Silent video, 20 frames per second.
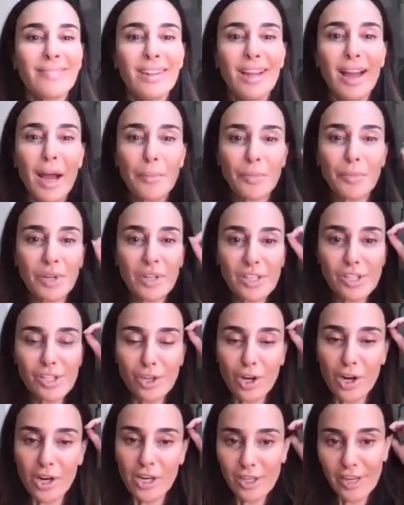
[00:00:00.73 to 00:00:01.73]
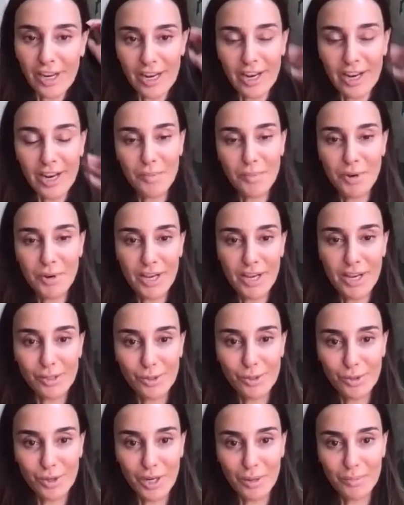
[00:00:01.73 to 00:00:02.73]
I'm going to start, and anybody
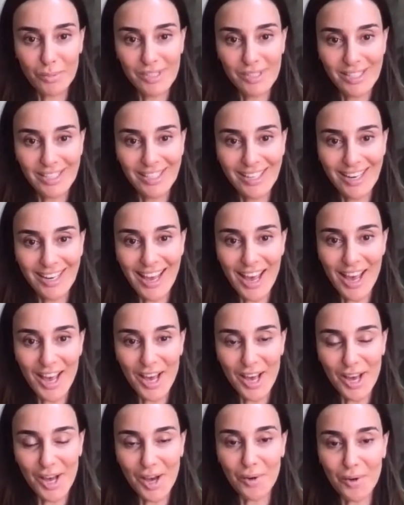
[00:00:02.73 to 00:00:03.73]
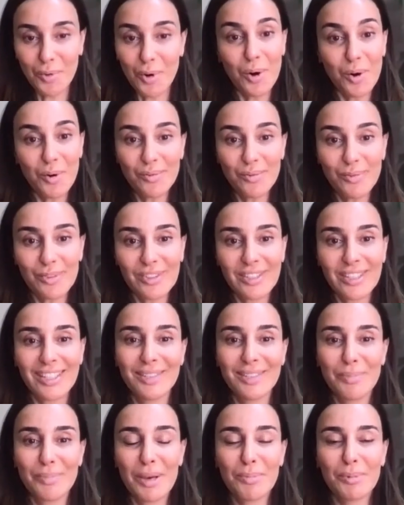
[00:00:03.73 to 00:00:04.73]
else who comes in uh, will hopefully
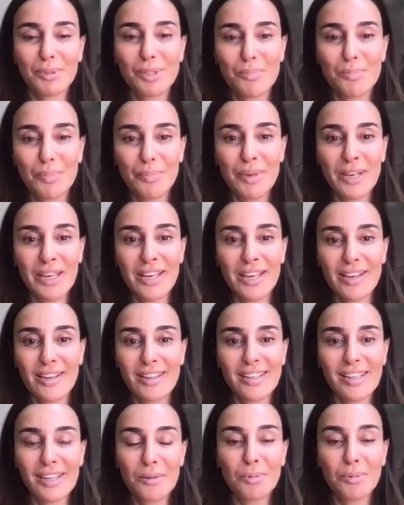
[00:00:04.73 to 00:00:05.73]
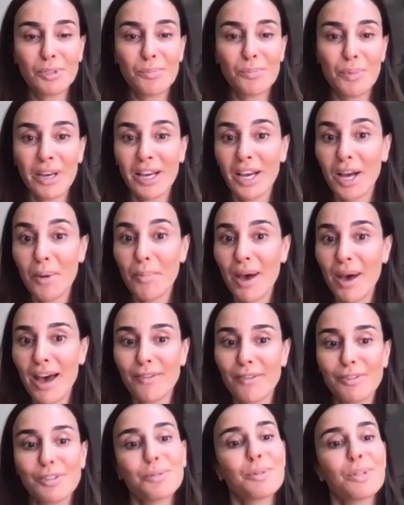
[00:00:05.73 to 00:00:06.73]
be able to be able to pick up
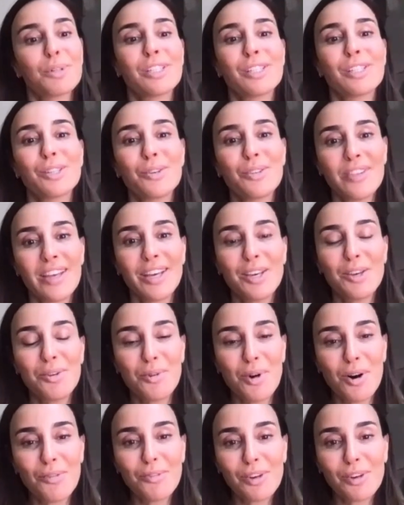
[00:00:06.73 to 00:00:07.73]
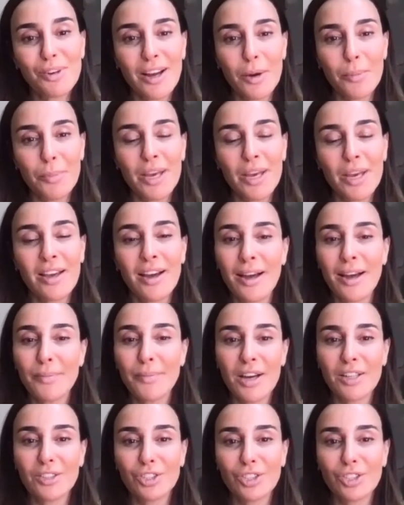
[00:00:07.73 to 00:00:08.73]
afterwards. So thank you all for coming. I'm
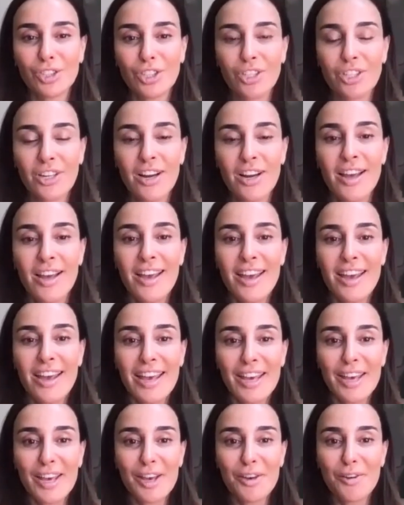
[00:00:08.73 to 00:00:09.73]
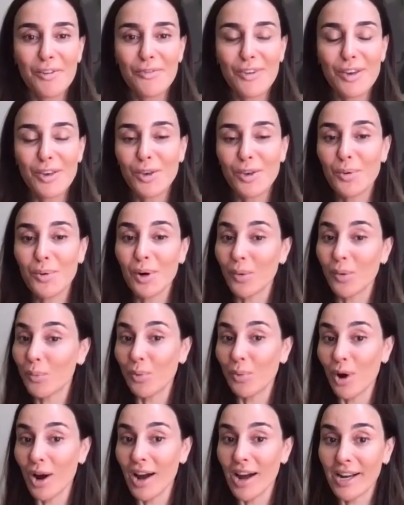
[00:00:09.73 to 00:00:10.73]
not sure if you are
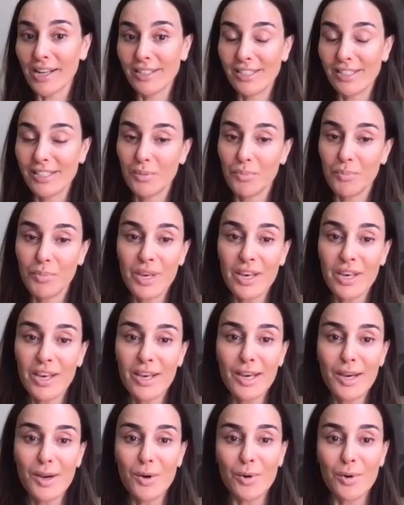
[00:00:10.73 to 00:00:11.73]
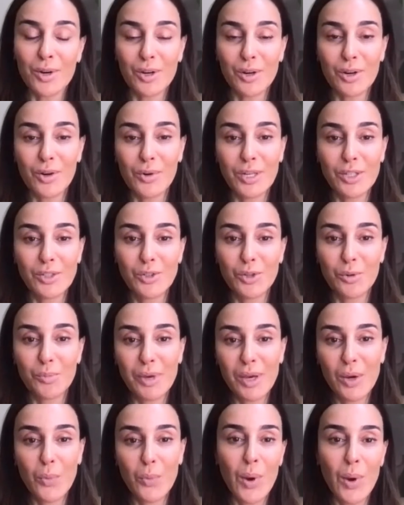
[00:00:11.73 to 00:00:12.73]
brides to be or you're going to a
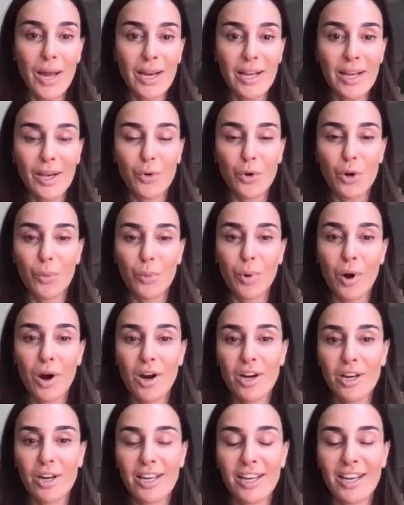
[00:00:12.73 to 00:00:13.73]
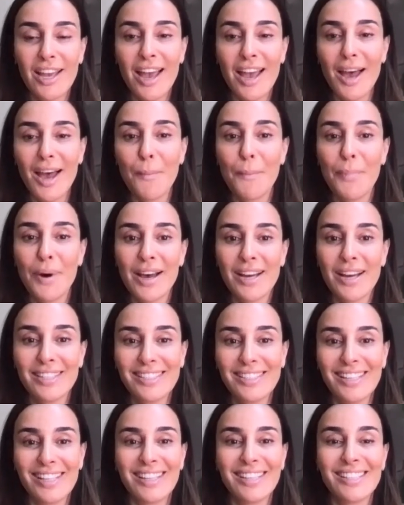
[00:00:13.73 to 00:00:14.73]
big wedding or a party, but
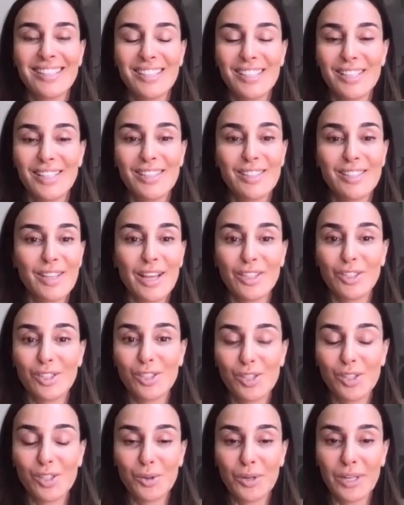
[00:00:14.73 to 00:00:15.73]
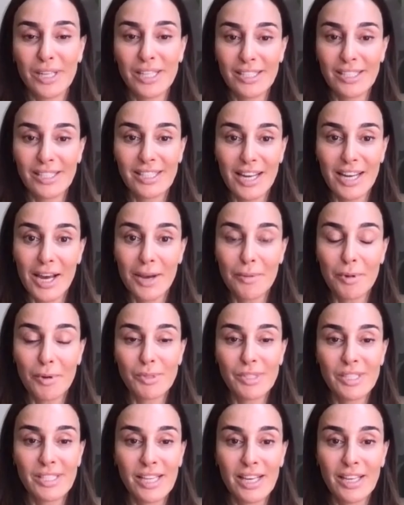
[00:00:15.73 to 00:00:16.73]
this is just a crazy time. I
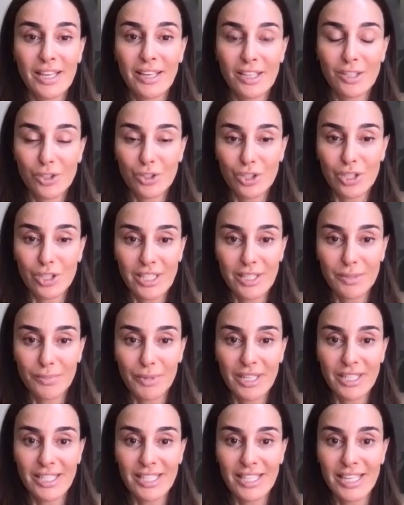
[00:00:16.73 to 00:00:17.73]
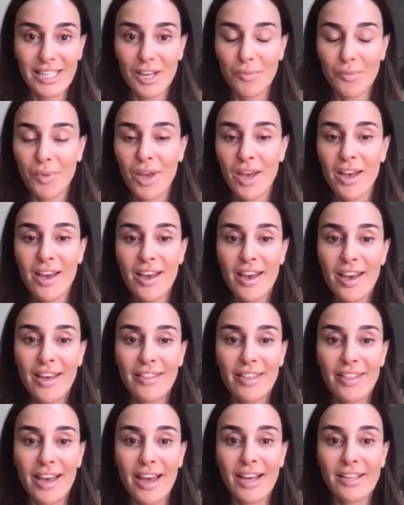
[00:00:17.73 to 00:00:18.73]
was saying yesterday to my team
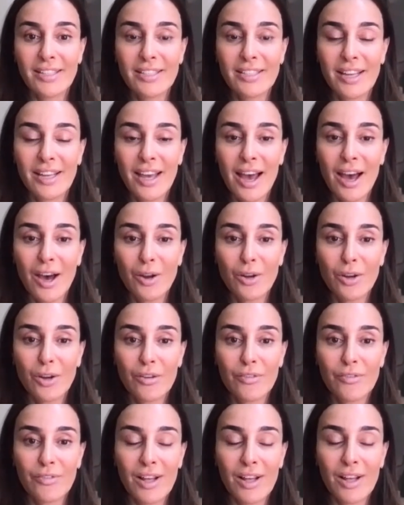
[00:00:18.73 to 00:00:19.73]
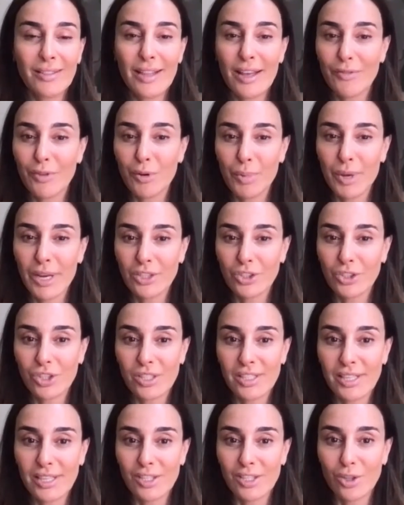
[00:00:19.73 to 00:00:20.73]
that out of 11
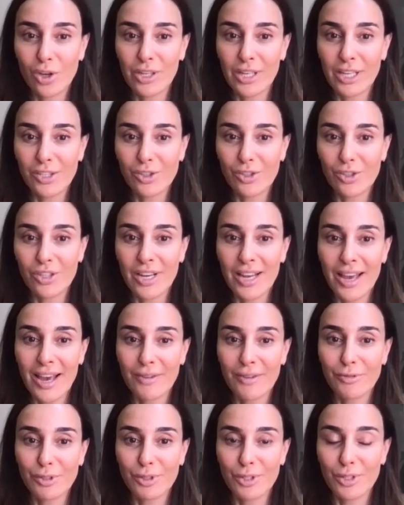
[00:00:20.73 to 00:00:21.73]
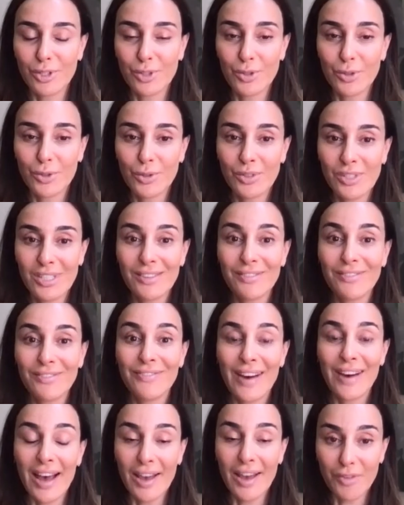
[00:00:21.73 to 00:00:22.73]
patients I saw yesterday afternoon,
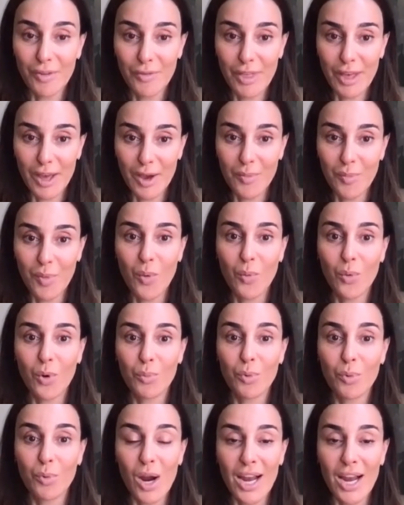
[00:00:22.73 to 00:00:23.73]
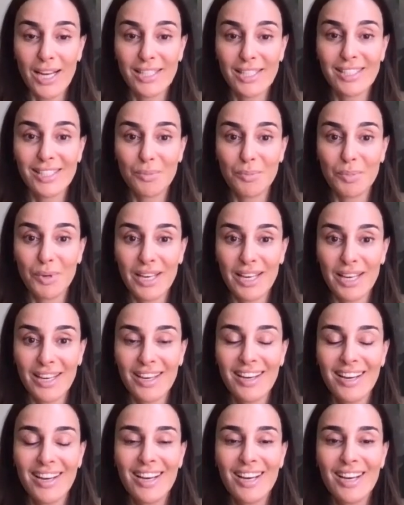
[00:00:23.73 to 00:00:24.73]
five of them were brides to
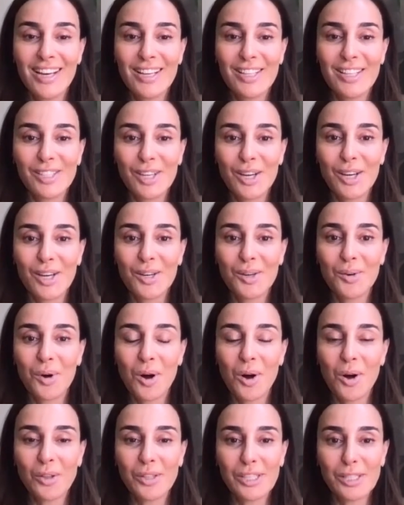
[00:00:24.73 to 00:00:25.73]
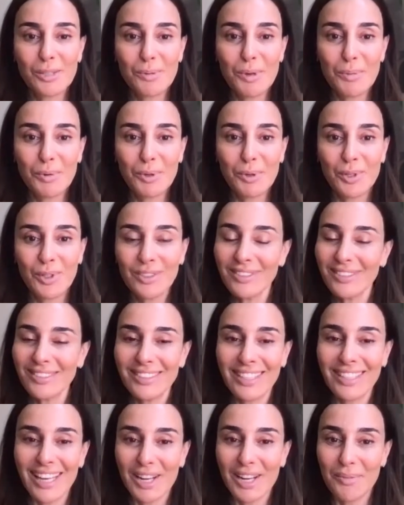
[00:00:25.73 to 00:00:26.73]
be. So, all these people
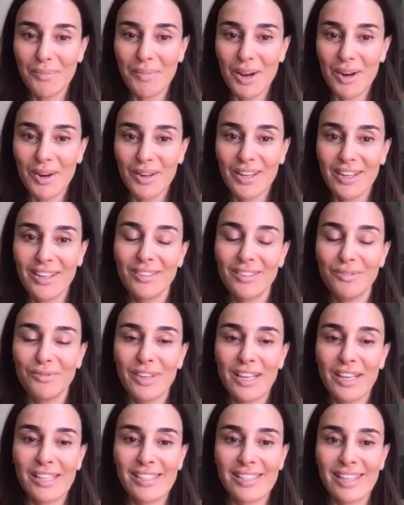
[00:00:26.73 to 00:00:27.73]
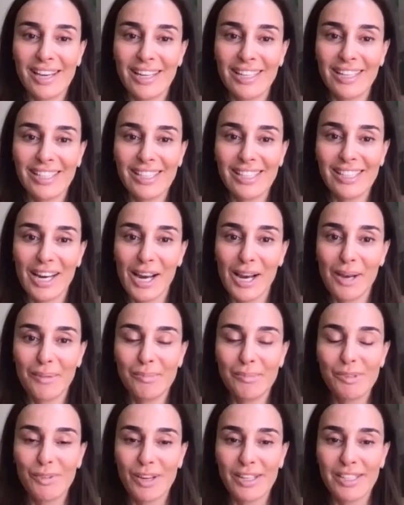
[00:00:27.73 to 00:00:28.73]
getting married, exciting
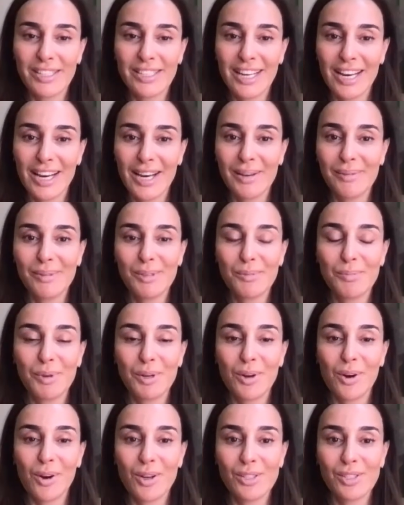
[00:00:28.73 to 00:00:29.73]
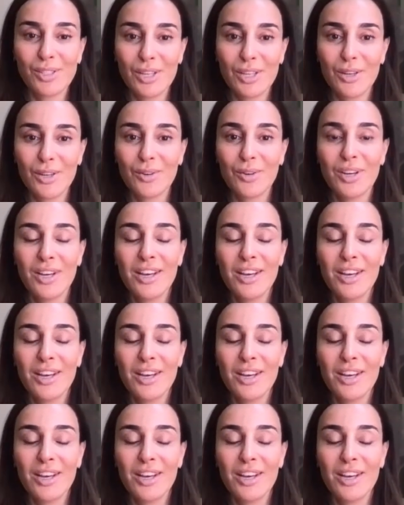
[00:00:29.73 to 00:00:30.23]
times, fun times, but also,